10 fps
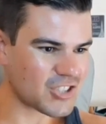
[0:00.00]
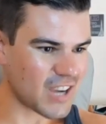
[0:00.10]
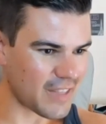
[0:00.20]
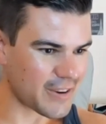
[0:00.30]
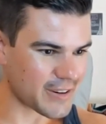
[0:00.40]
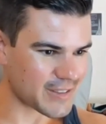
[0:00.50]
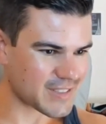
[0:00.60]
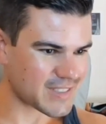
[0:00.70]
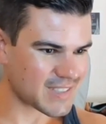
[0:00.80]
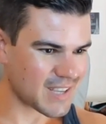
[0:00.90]
each
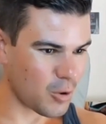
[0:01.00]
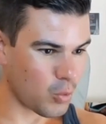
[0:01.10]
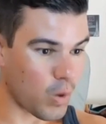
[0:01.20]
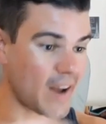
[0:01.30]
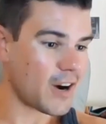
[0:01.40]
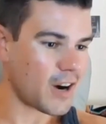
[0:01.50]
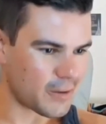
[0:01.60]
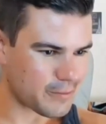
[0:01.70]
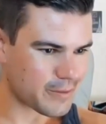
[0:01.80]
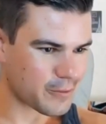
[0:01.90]
other's
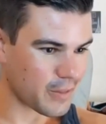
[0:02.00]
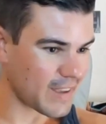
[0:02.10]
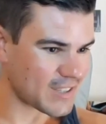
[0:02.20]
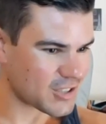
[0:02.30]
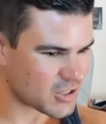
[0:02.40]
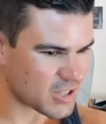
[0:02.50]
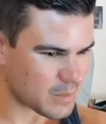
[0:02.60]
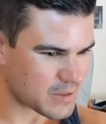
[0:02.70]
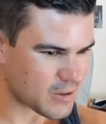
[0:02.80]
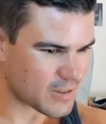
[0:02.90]
one-off
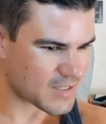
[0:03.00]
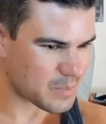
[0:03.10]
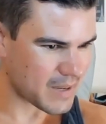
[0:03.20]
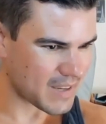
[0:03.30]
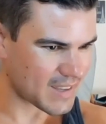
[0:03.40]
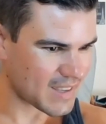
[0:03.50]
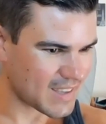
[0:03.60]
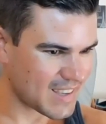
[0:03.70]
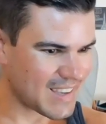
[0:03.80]
relationships, so to speak.